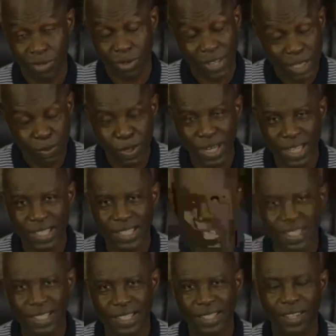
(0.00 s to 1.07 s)
your
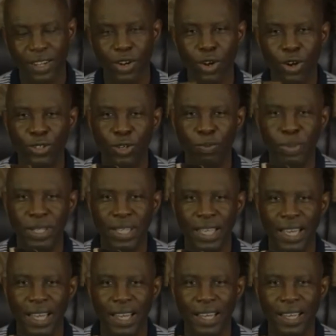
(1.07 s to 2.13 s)
experiences locked up in
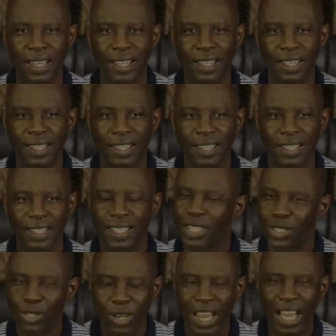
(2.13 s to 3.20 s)
here.
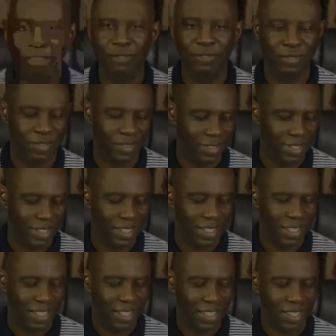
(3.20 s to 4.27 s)
Your life
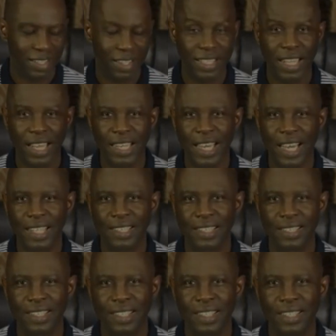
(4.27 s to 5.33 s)
is like that.
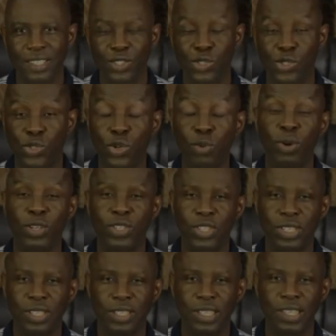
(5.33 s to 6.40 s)
So
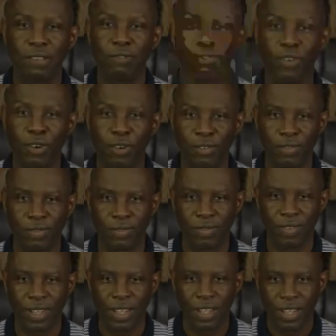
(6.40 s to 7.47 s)
much involved.
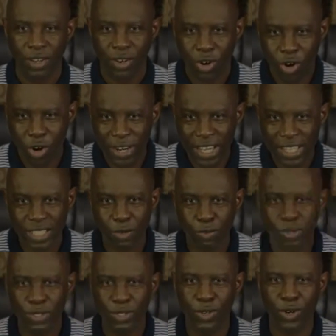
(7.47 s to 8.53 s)

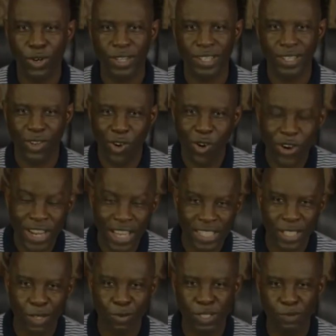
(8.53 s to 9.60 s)
Connection with God,
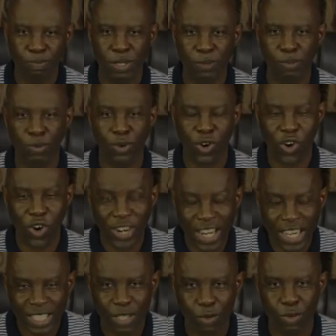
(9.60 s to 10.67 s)
connection with people,
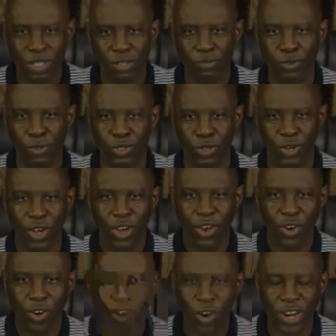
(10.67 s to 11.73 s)
connection with the future,
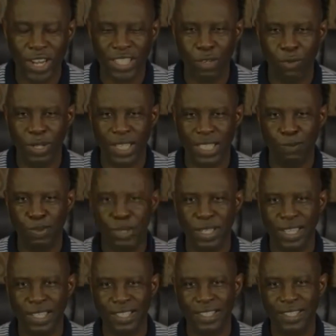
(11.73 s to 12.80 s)
connection with
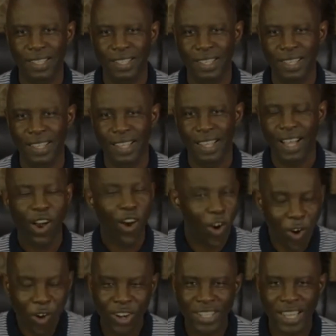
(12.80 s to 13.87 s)
experience.
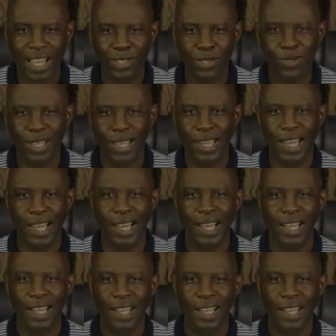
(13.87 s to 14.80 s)
All that together